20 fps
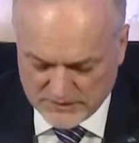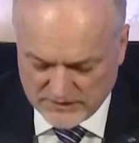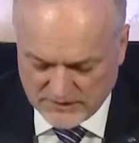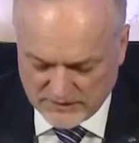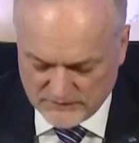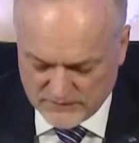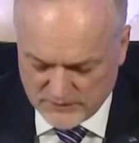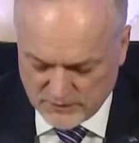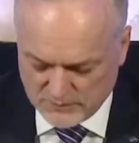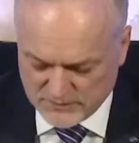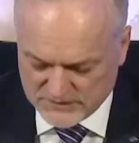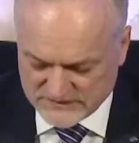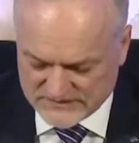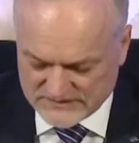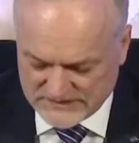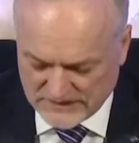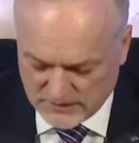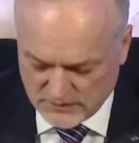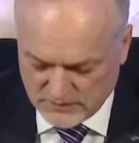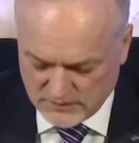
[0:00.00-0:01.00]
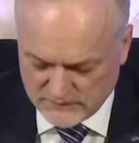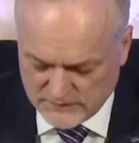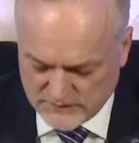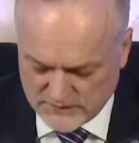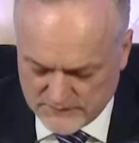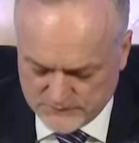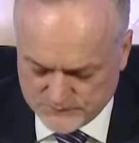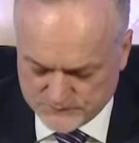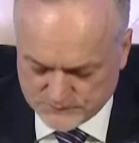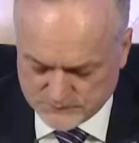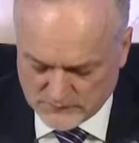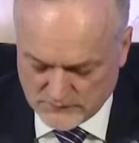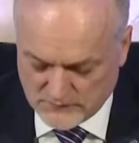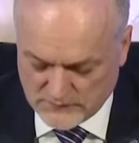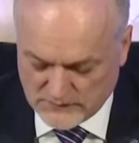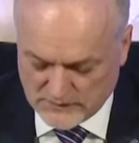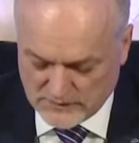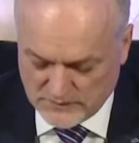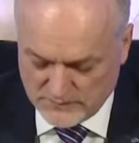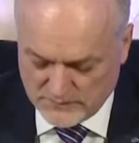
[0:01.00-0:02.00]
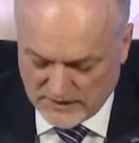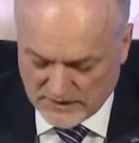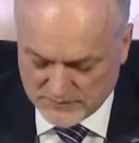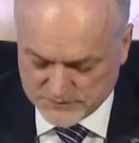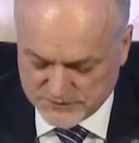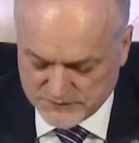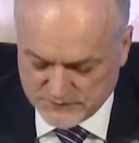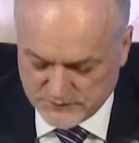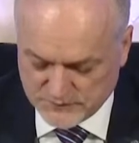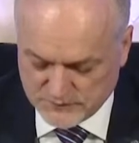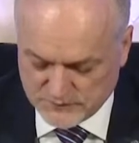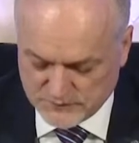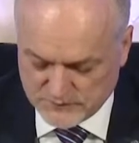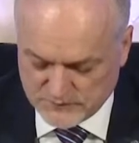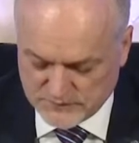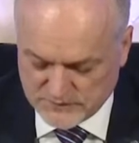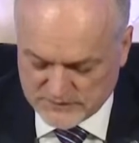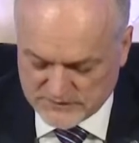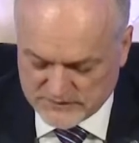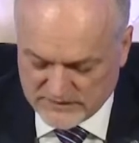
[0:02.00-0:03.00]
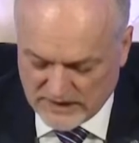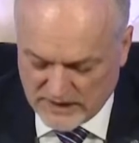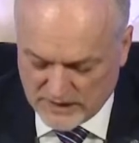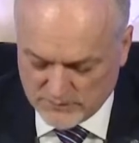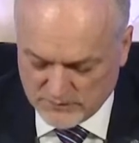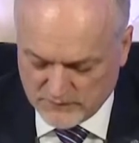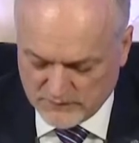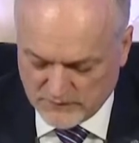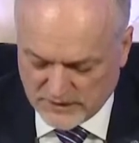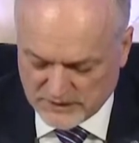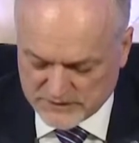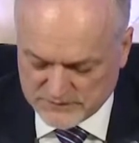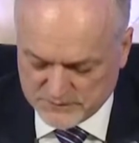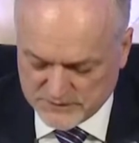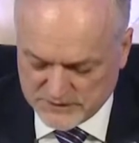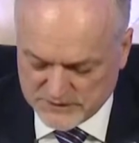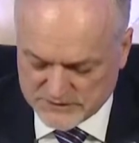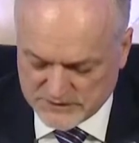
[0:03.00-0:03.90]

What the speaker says: And so there was less demand for steel products,